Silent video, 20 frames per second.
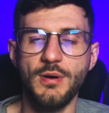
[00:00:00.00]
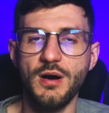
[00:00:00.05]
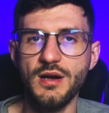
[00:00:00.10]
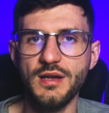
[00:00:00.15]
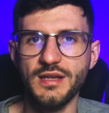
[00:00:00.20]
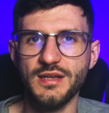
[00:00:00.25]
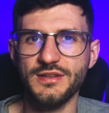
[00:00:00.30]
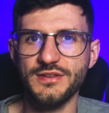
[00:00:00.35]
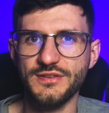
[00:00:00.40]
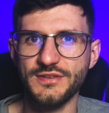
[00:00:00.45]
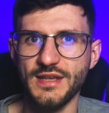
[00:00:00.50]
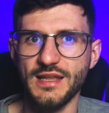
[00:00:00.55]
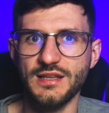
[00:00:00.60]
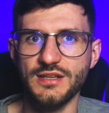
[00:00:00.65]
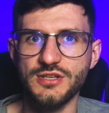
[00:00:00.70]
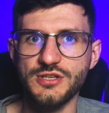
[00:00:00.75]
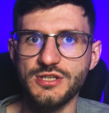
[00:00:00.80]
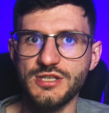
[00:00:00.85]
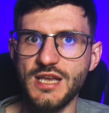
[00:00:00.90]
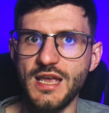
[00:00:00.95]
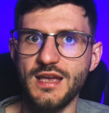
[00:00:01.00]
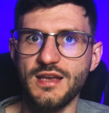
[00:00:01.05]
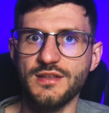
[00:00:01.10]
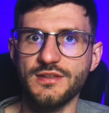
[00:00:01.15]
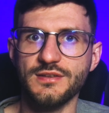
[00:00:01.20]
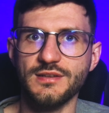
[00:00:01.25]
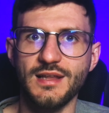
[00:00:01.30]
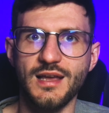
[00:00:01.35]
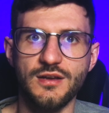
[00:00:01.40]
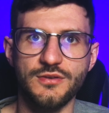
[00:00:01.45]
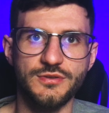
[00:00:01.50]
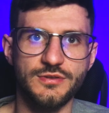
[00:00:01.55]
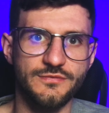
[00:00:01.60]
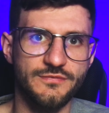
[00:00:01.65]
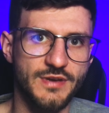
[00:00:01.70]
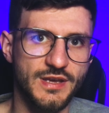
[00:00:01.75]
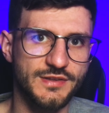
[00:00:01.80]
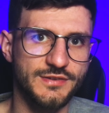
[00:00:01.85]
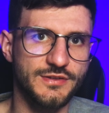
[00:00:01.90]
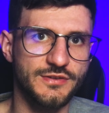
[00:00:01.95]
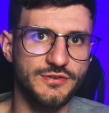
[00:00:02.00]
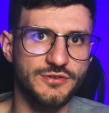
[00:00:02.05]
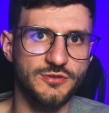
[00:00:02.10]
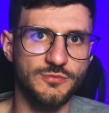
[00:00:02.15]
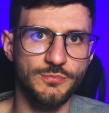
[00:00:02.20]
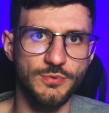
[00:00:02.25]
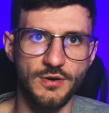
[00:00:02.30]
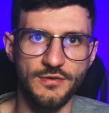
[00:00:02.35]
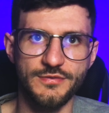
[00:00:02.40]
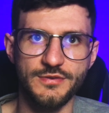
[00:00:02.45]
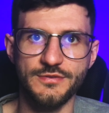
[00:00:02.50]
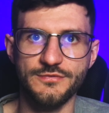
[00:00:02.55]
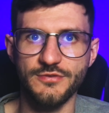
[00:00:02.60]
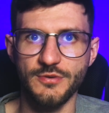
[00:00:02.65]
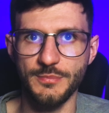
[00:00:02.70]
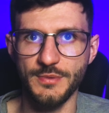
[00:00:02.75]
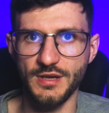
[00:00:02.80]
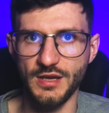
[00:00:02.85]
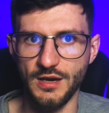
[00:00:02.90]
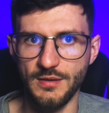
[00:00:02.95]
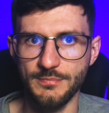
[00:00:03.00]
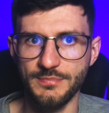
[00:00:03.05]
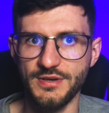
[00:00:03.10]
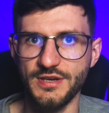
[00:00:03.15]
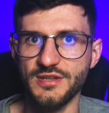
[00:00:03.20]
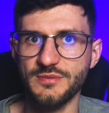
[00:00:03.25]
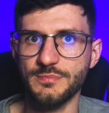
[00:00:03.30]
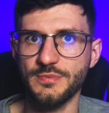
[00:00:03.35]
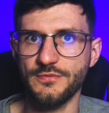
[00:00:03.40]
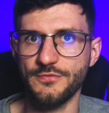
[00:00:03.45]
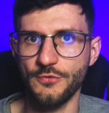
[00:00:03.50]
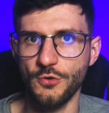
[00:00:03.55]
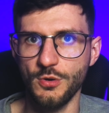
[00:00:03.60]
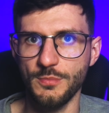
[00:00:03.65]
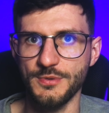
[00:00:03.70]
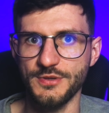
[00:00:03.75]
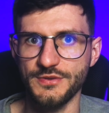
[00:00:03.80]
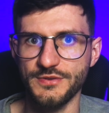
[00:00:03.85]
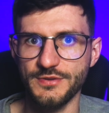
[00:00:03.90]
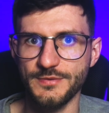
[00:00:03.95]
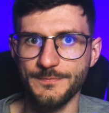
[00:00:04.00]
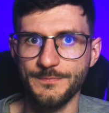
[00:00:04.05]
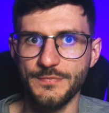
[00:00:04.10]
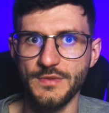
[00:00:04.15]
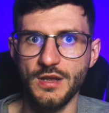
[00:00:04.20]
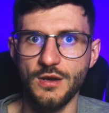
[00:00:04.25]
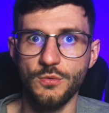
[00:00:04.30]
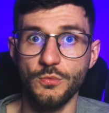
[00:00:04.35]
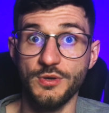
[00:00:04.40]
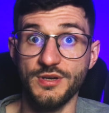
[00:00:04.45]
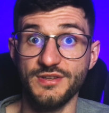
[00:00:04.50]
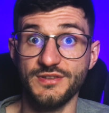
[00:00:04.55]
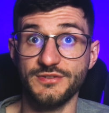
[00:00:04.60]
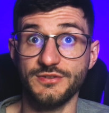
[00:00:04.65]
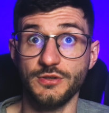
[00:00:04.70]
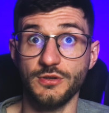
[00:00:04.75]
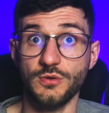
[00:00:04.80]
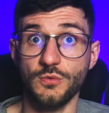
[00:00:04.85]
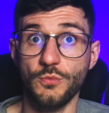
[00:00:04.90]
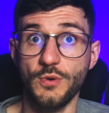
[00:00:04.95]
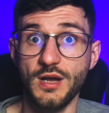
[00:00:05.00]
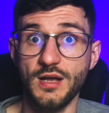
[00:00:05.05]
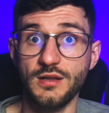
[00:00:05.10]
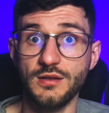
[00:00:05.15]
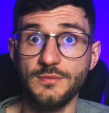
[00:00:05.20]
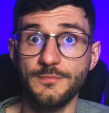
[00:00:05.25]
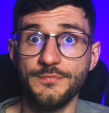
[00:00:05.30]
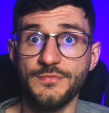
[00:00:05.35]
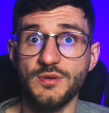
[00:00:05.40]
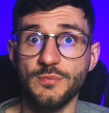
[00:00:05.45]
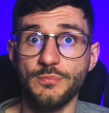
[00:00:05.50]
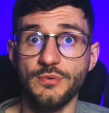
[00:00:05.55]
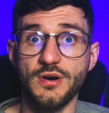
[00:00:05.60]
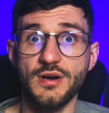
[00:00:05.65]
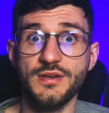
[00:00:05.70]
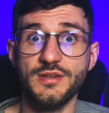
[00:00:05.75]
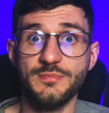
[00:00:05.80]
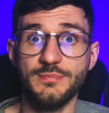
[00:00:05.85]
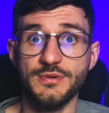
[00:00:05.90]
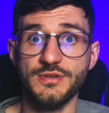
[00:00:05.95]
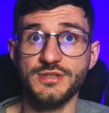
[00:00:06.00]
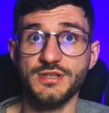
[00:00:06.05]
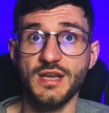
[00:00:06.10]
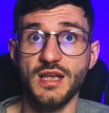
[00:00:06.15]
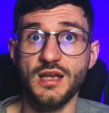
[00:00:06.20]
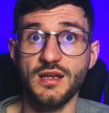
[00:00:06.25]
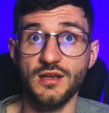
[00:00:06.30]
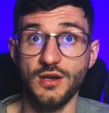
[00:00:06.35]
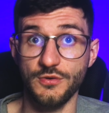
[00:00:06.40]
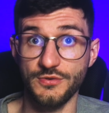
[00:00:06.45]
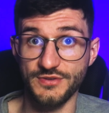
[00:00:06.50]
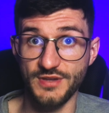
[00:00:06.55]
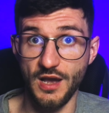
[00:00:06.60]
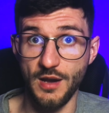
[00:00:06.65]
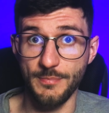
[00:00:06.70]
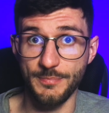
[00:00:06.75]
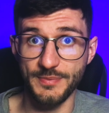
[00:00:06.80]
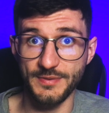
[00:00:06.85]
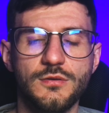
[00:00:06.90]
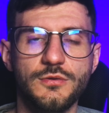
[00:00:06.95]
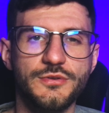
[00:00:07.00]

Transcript: Buying and selling shares allows investors to profit from the company's performance. When it's doing well, the price per share goes up.